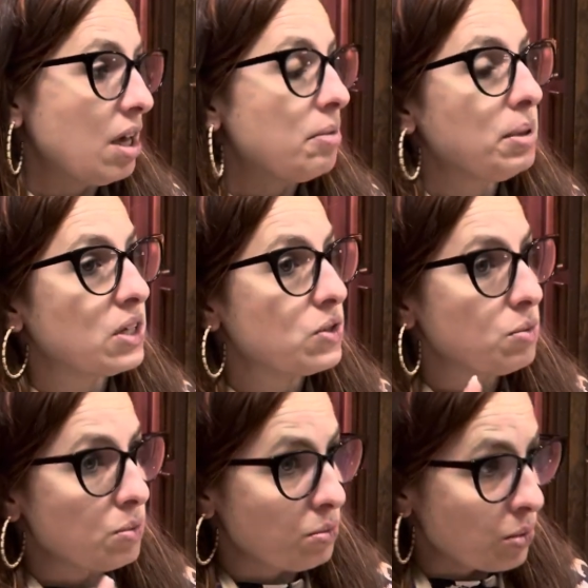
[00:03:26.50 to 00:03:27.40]
because
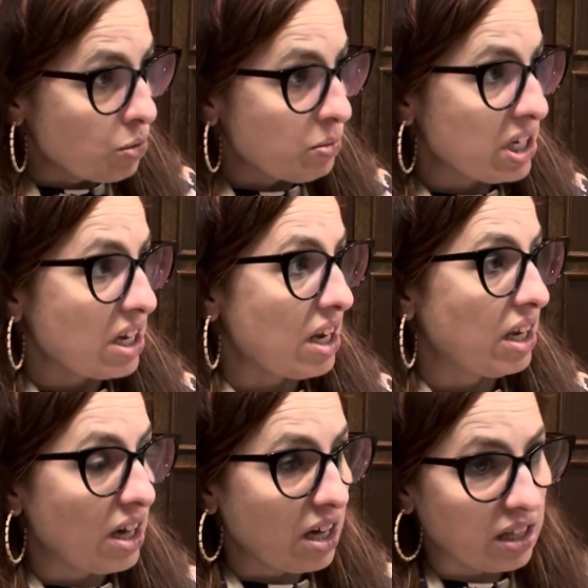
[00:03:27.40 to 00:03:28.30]
Roman
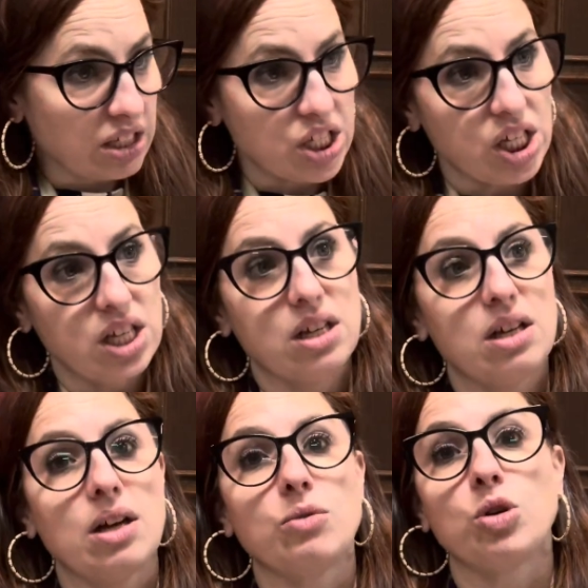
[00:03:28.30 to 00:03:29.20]
ideology
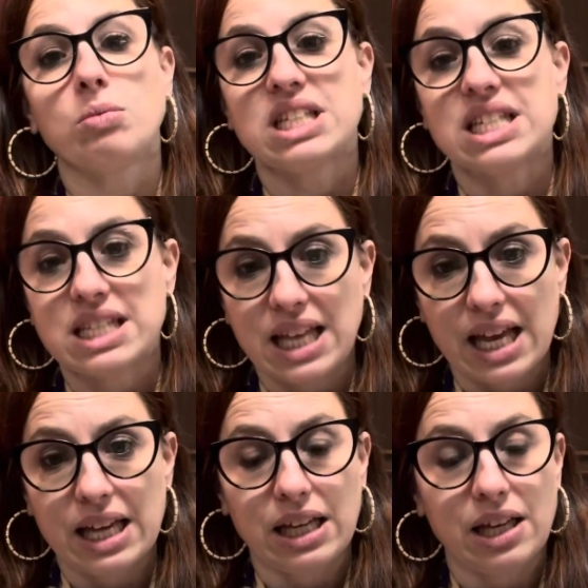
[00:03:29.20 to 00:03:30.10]
and Roman
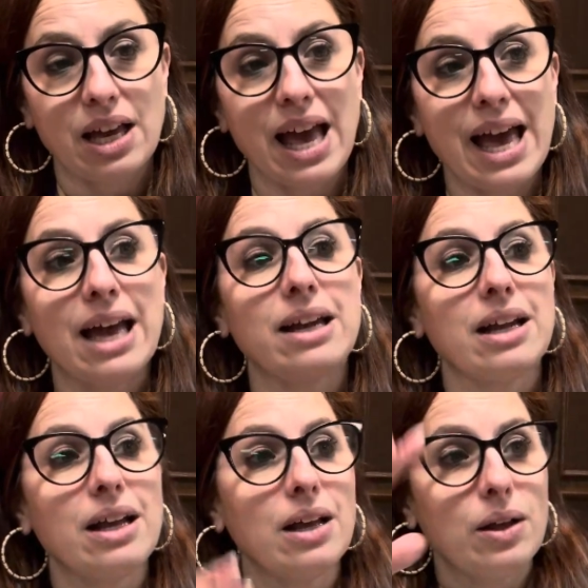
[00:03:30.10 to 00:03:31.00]
society had
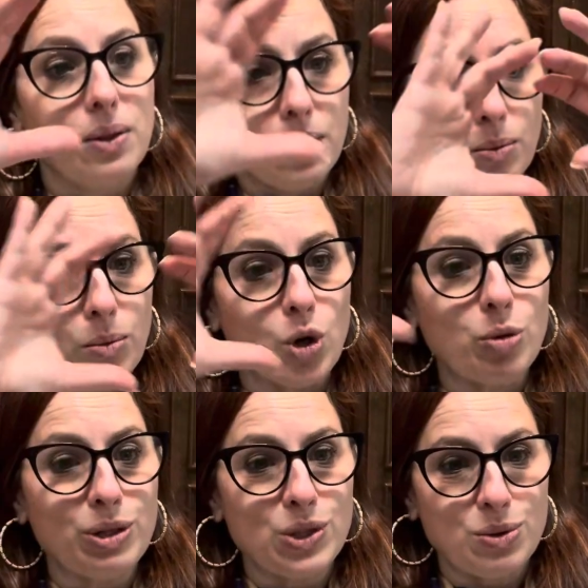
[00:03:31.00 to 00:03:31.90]
that
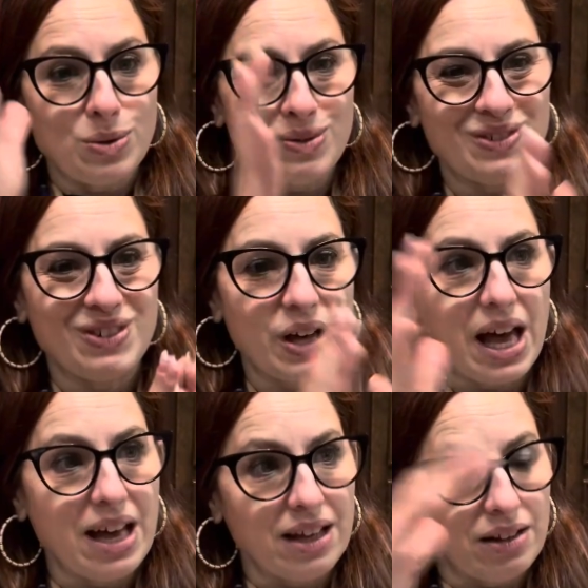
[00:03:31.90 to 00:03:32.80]
Romans
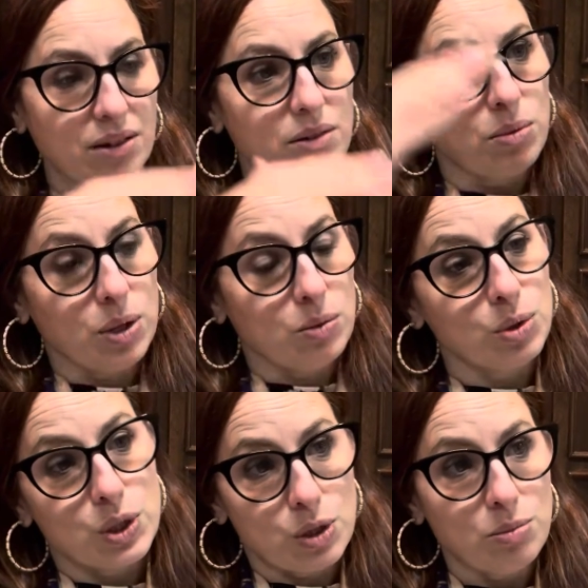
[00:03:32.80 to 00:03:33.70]
had and
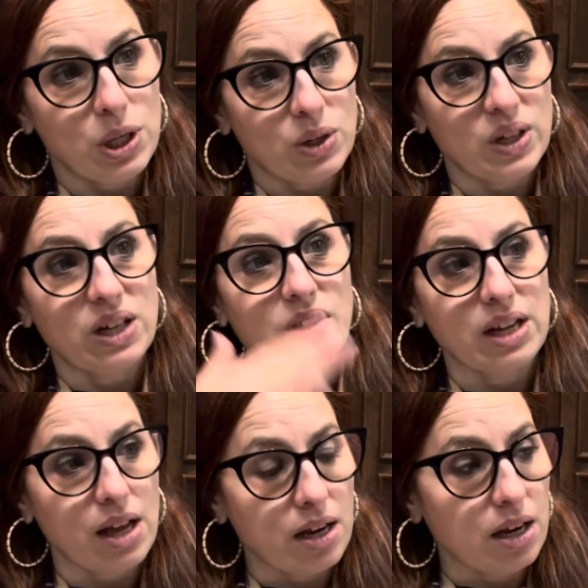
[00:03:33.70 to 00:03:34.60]
were superior
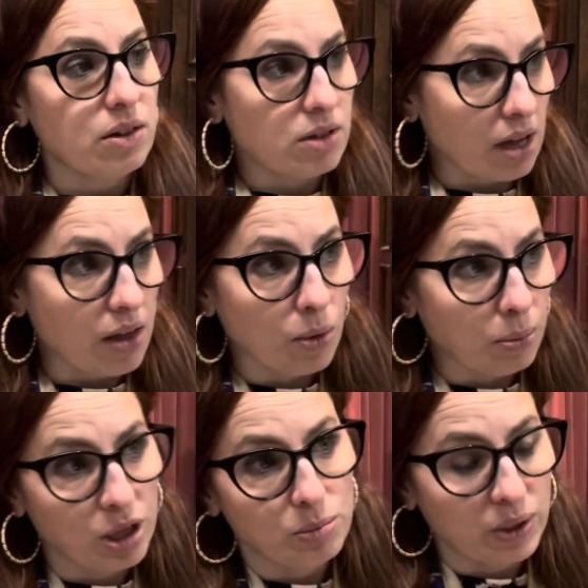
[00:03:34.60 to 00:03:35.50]
and to other
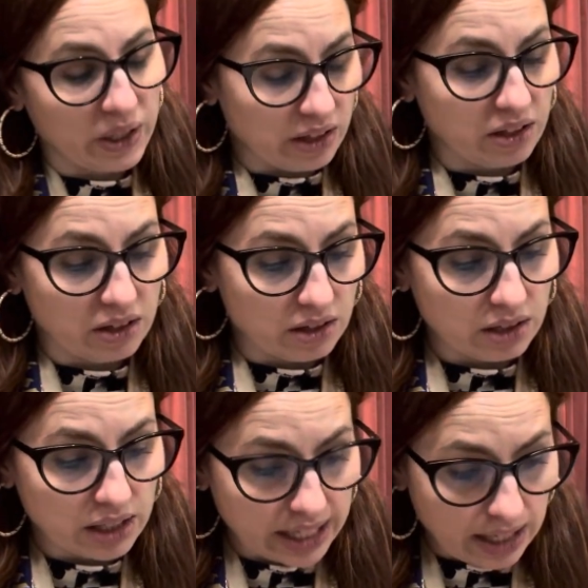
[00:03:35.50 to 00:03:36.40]
people in their
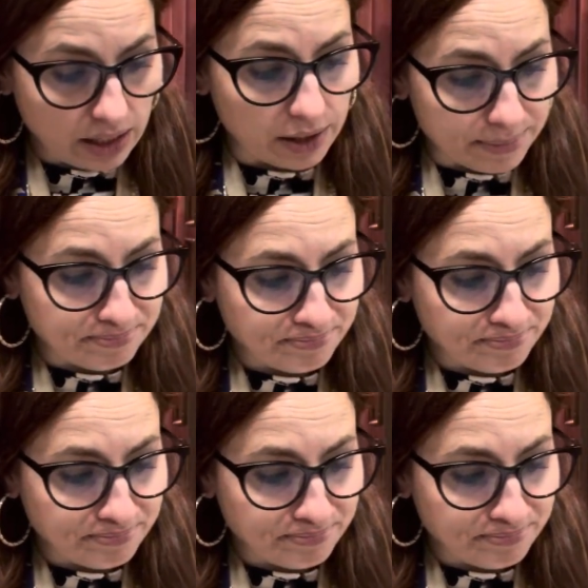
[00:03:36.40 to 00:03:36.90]
kingdom.